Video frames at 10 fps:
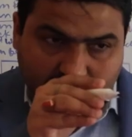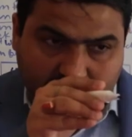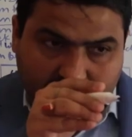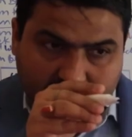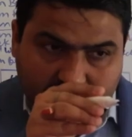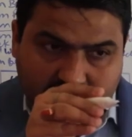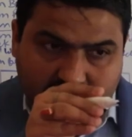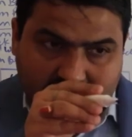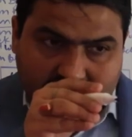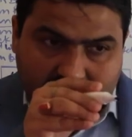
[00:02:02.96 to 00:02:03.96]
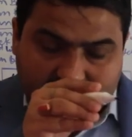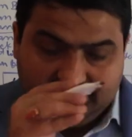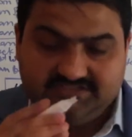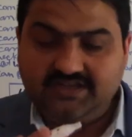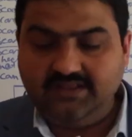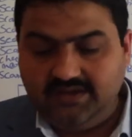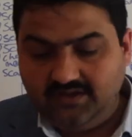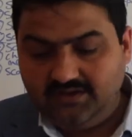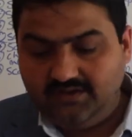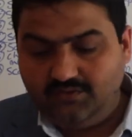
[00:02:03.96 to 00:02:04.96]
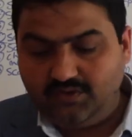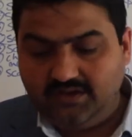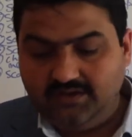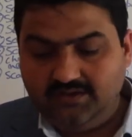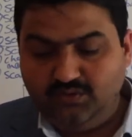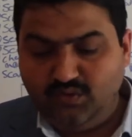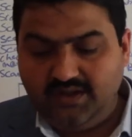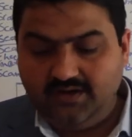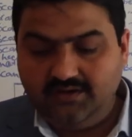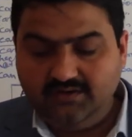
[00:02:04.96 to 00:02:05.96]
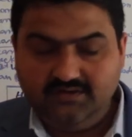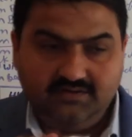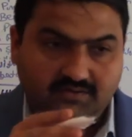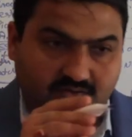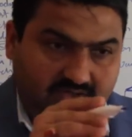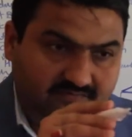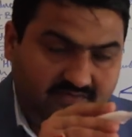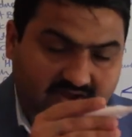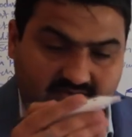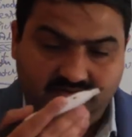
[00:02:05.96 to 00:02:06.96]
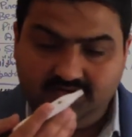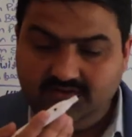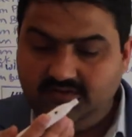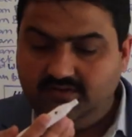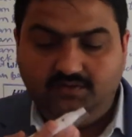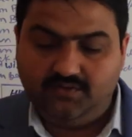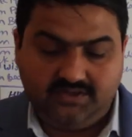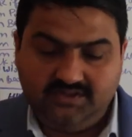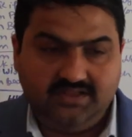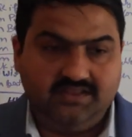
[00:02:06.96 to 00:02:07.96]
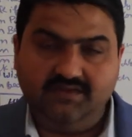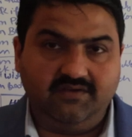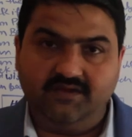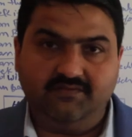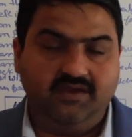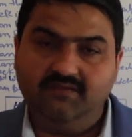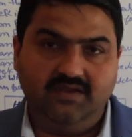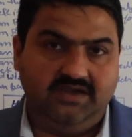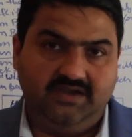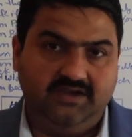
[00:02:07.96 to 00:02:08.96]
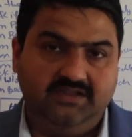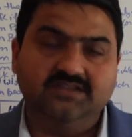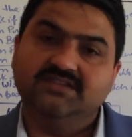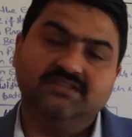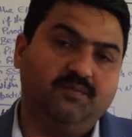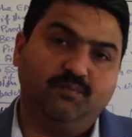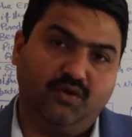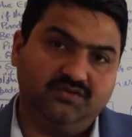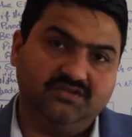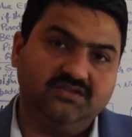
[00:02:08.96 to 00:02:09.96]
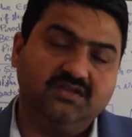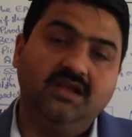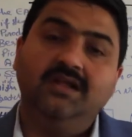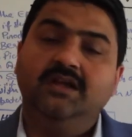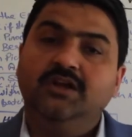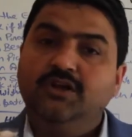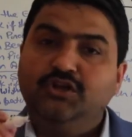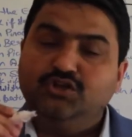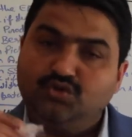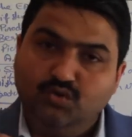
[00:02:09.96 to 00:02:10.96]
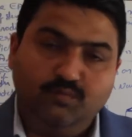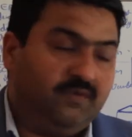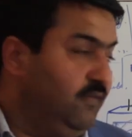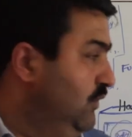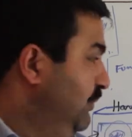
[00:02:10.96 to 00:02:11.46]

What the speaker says: unit, they check the okay, no error, okay, fine, okay, then they verify, validate. This is the process. So before